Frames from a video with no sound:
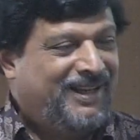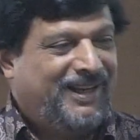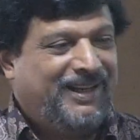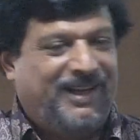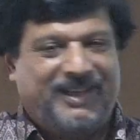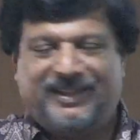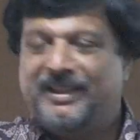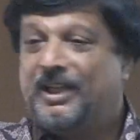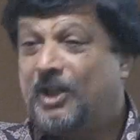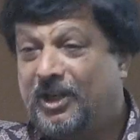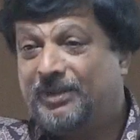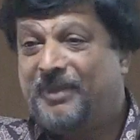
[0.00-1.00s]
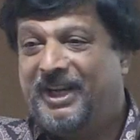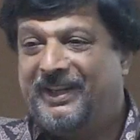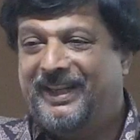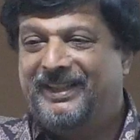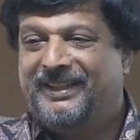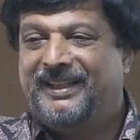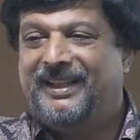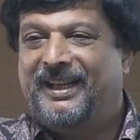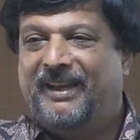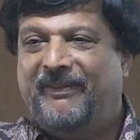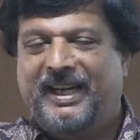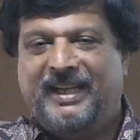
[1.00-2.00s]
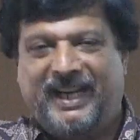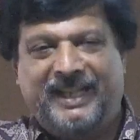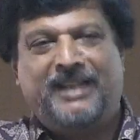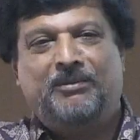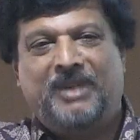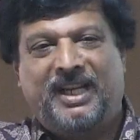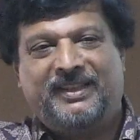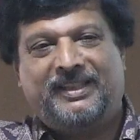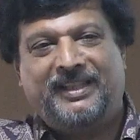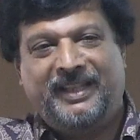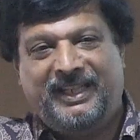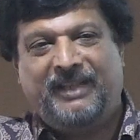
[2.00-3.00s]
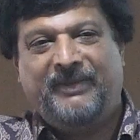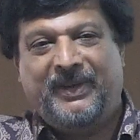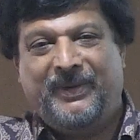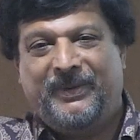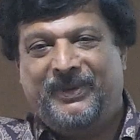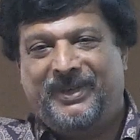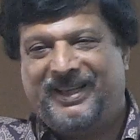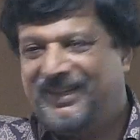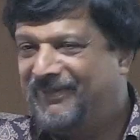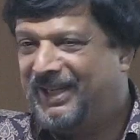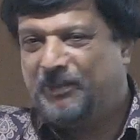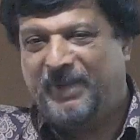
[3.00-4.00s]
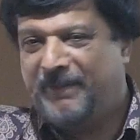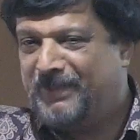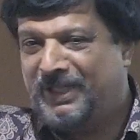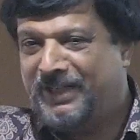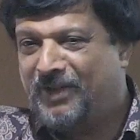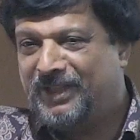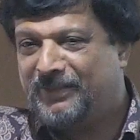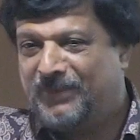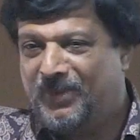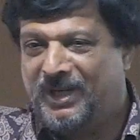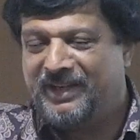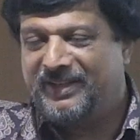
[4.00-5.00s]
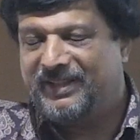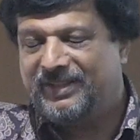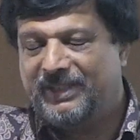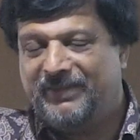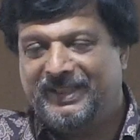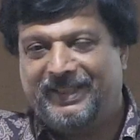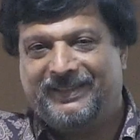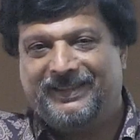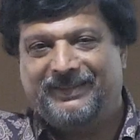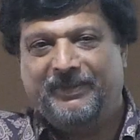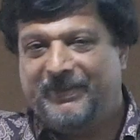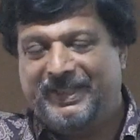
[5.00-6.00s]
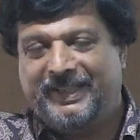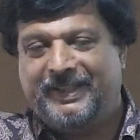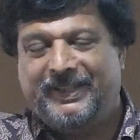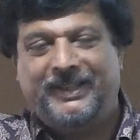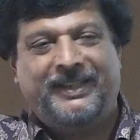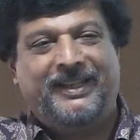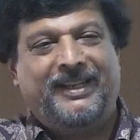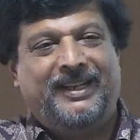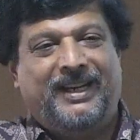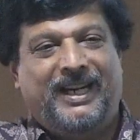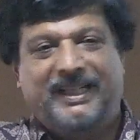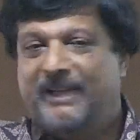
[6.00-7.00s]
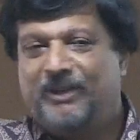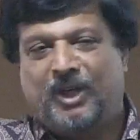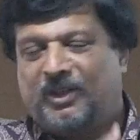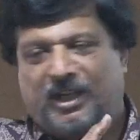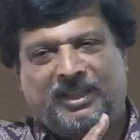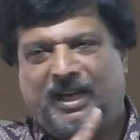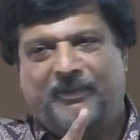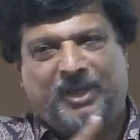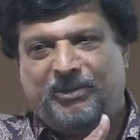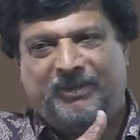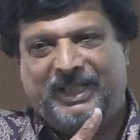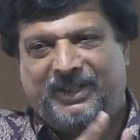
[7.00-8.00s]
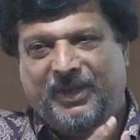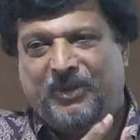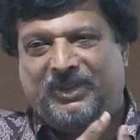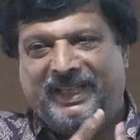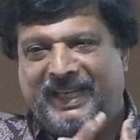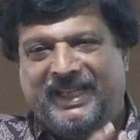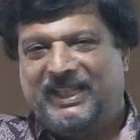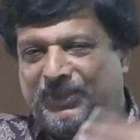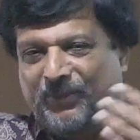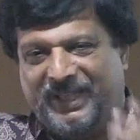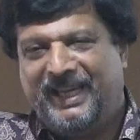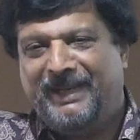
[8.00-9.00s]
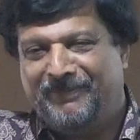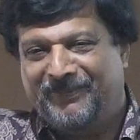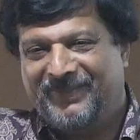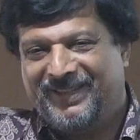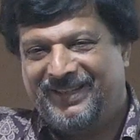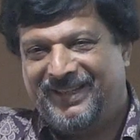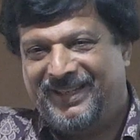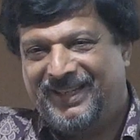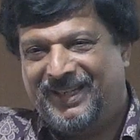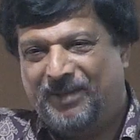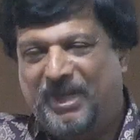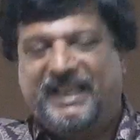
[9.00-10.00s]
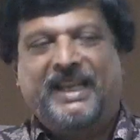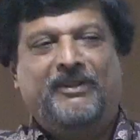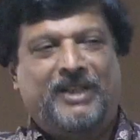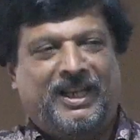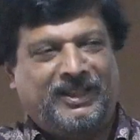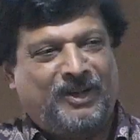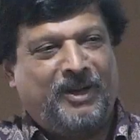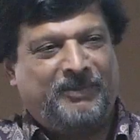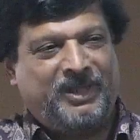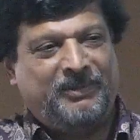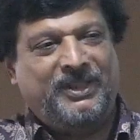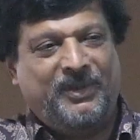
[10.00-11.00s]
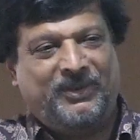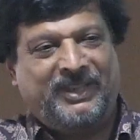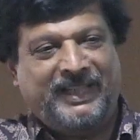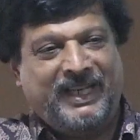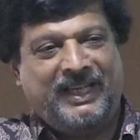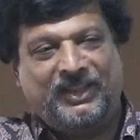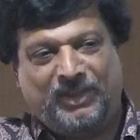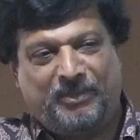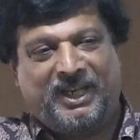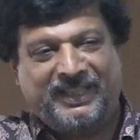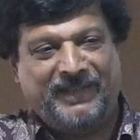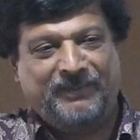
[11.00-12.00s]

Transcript: Asantha talks about it. When Adam does an interview with people in all 4 countries she visited, they were not uncomfortable with using English with him, but they were uncomfortable using English among